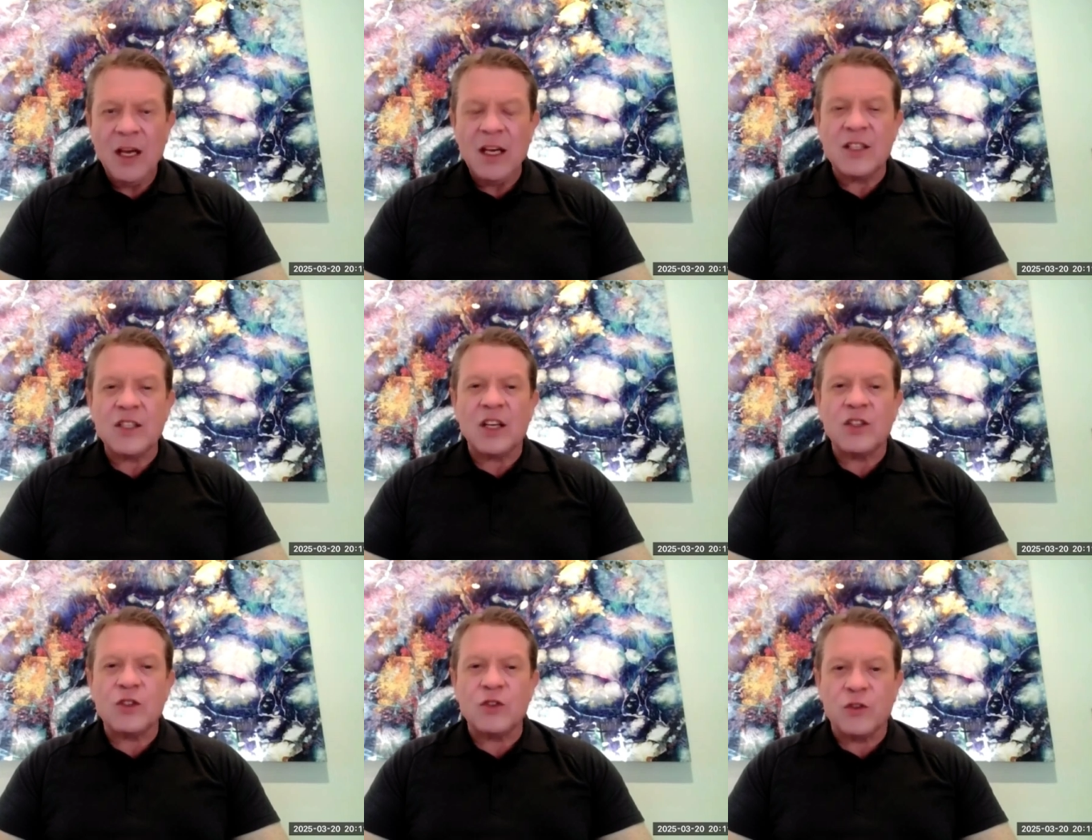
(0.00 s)
it's
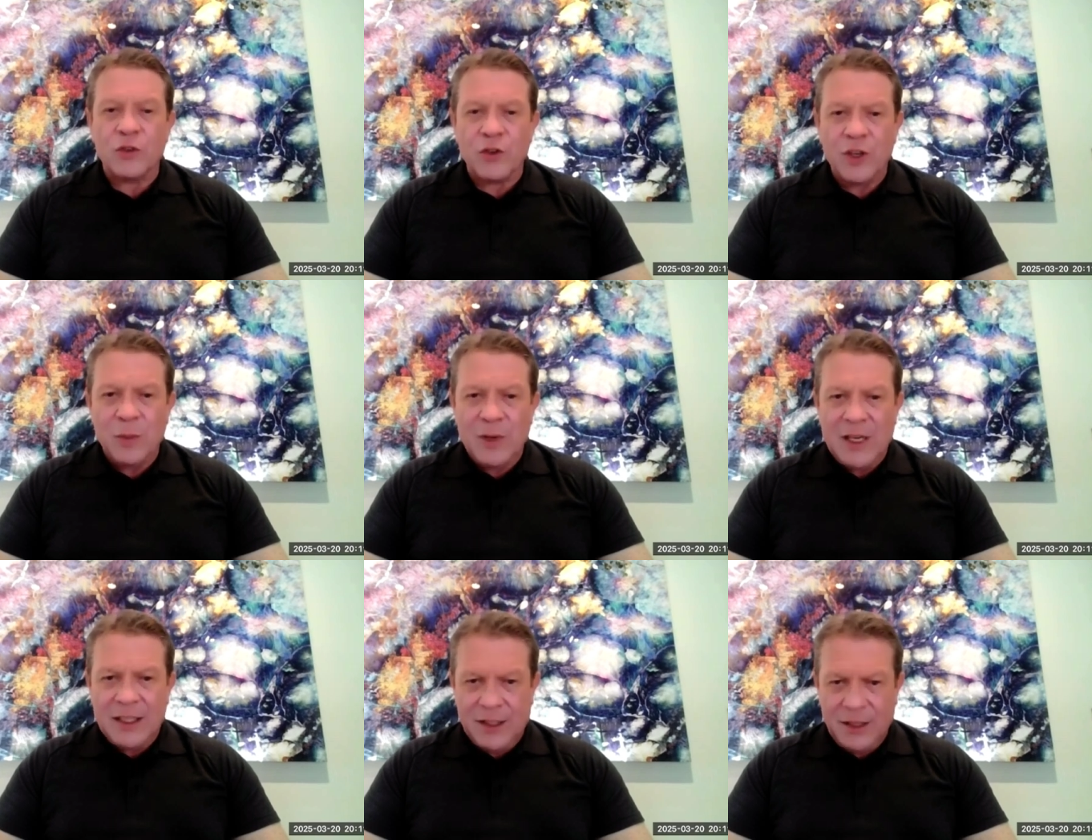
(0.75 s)

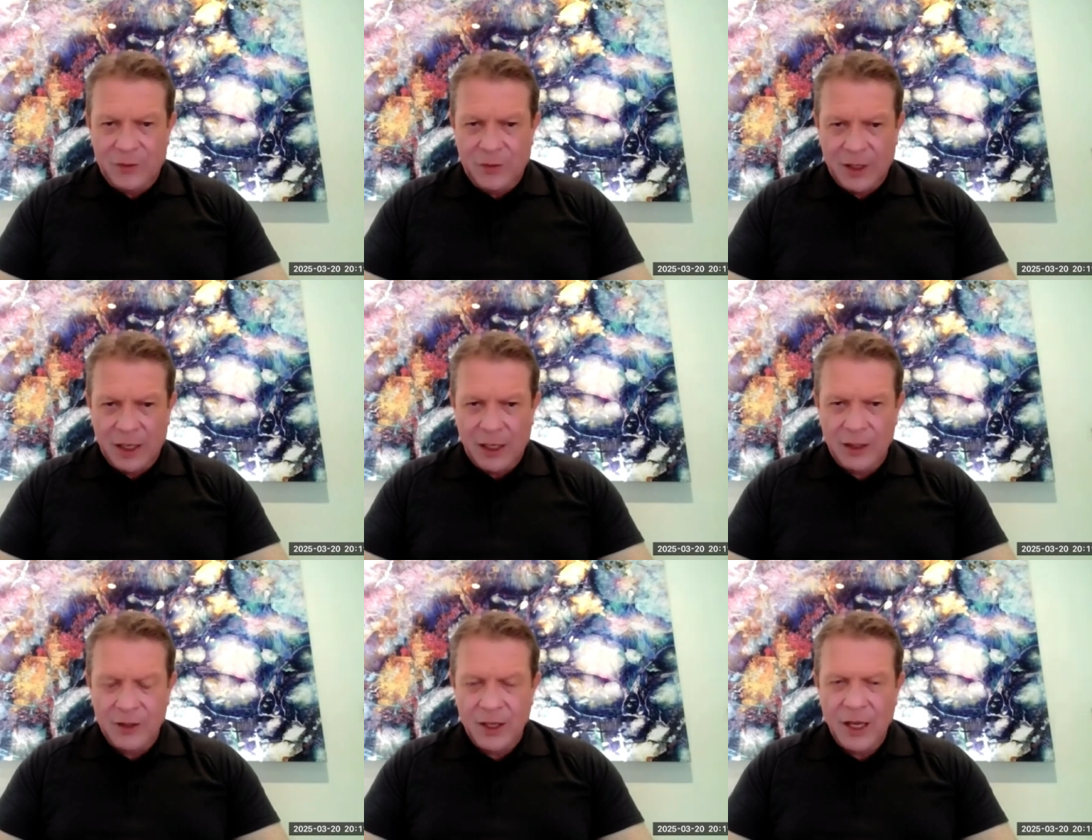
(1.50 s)
extremely
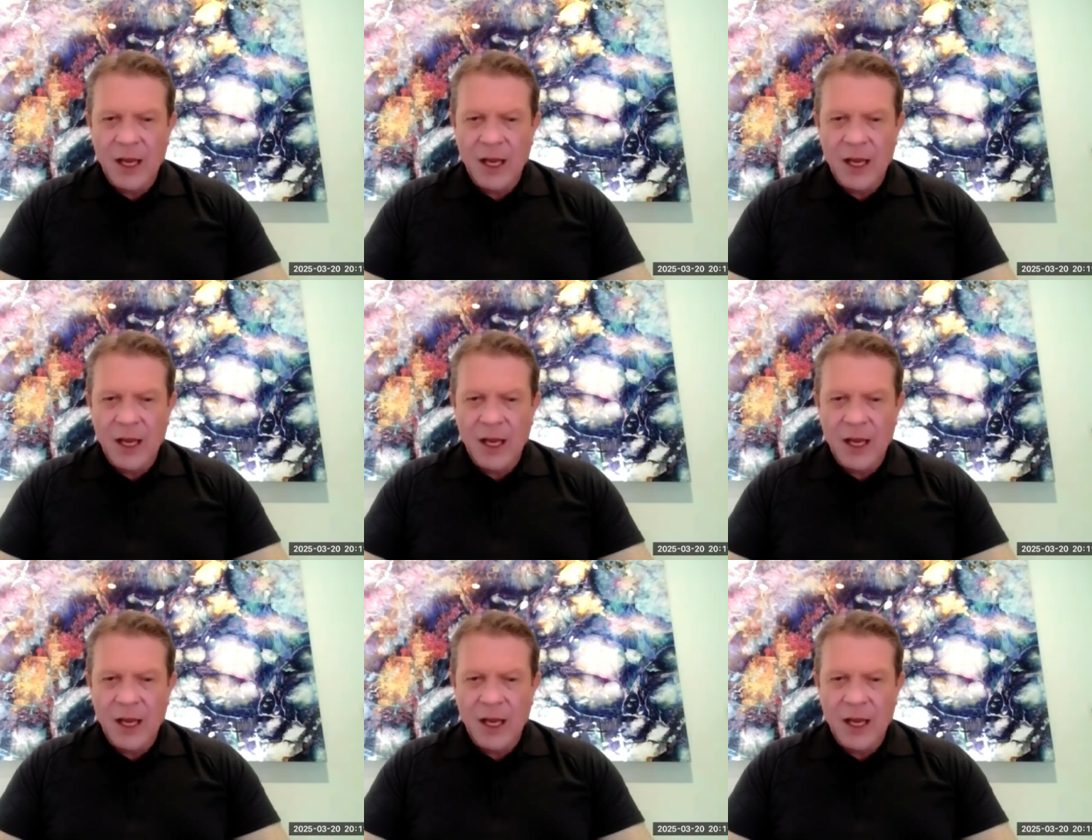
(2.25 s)
difficult,